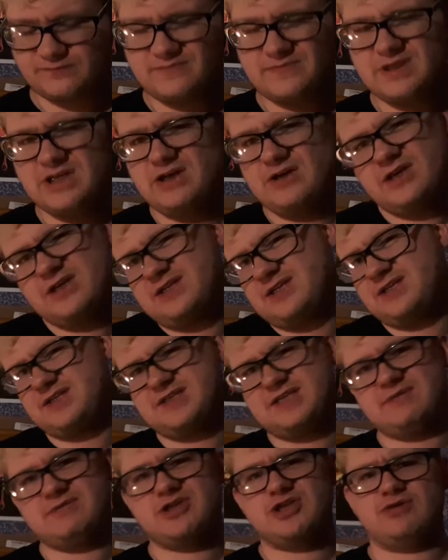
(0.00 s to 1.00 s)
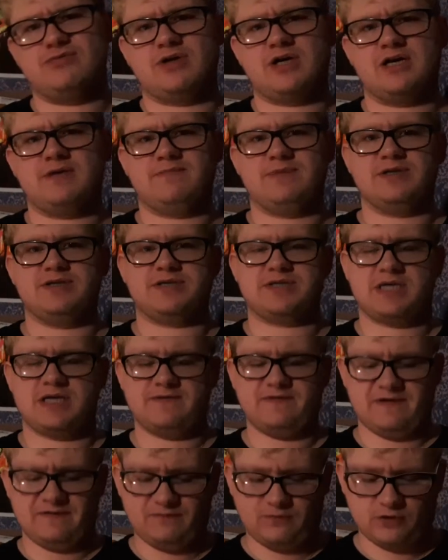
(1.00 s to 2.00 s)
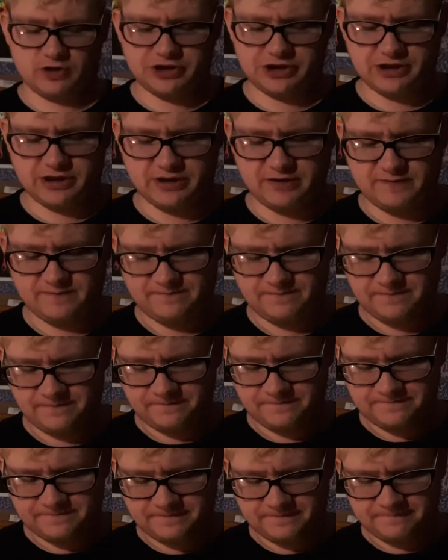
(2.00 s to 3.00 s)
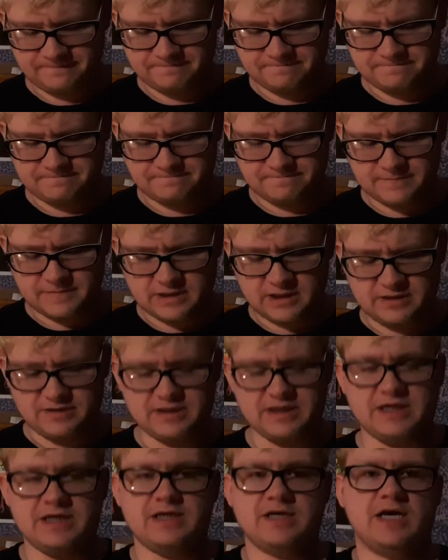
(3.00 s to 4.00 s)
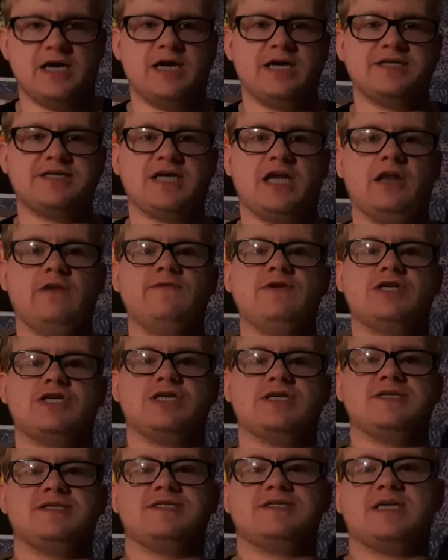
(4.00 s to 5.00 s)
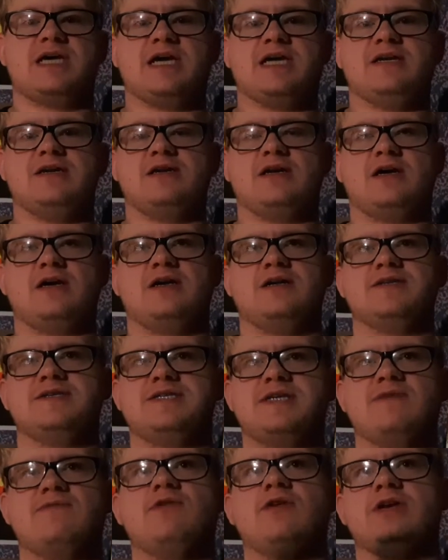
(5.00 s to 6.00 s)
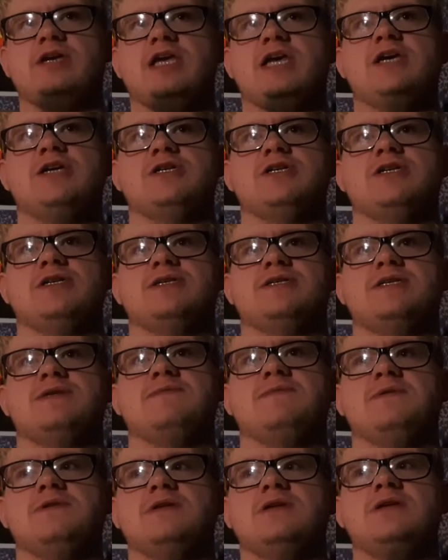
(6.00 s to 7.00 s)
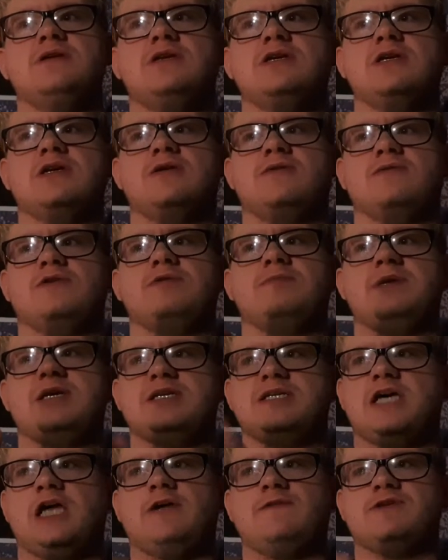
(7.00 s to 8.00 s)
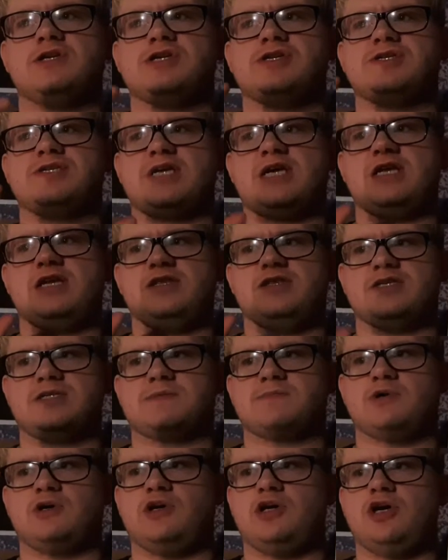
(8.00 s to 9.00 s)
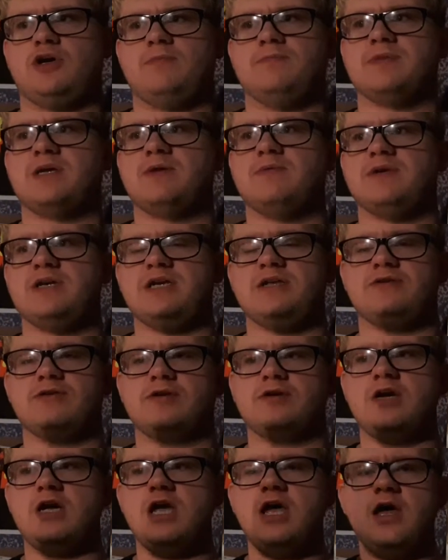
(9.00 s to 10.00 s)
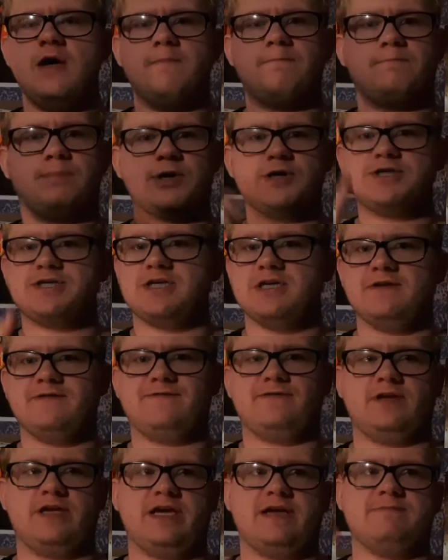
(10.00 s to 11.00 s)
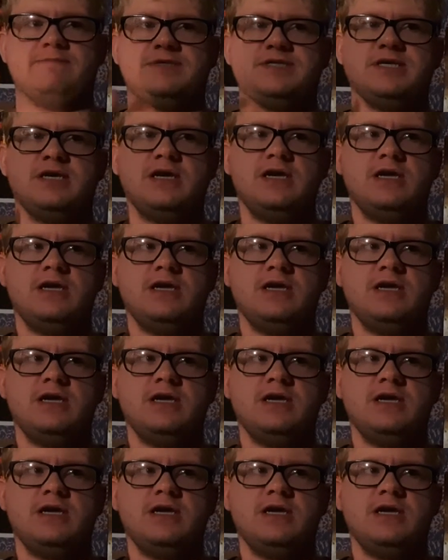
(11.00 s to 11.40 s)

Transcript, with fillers: You know, it doesn't seem too odd, but it's kind of unfortunate the uh, television set on several occasions it would you know there'd be a television set in this Smurl home that would either burst into flames